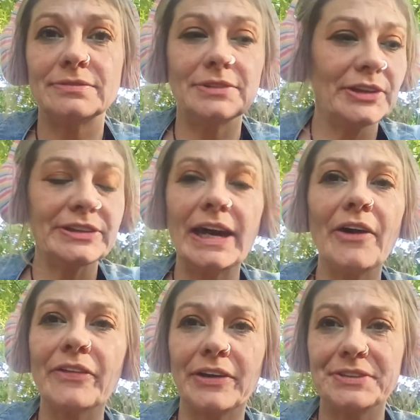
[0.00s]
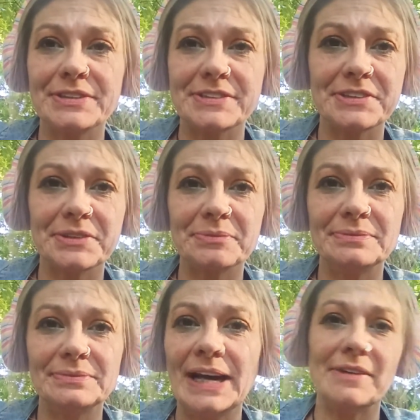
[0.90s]
Look at the healthcare system.
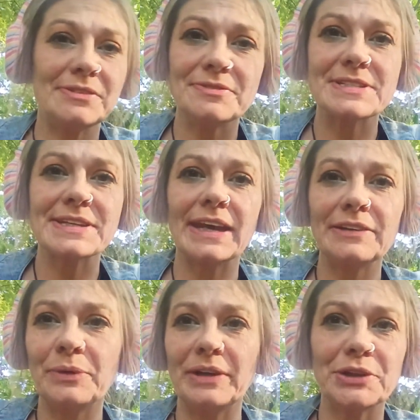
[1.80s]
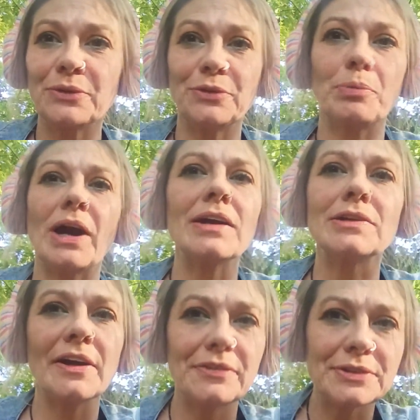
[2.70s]
Half of us we have to go through prior
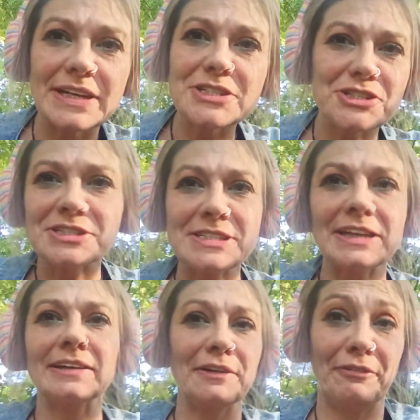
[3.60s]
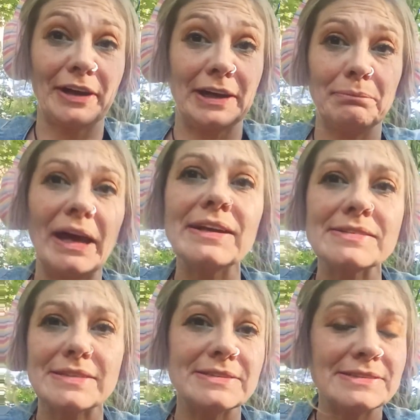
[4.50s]
authorizations to get the fucking
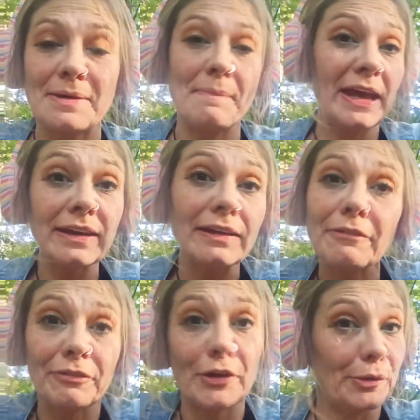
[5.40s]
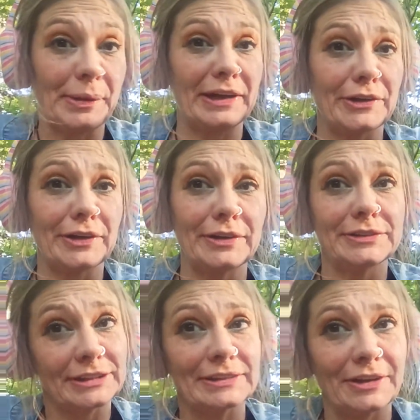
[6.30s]
medicine to make you feel better
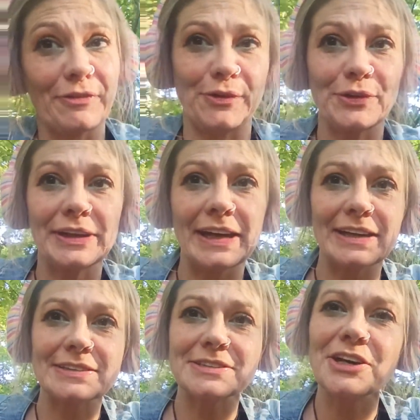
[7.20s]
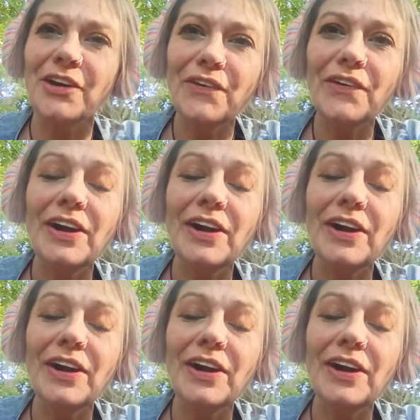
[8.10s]
to live through the next, you know?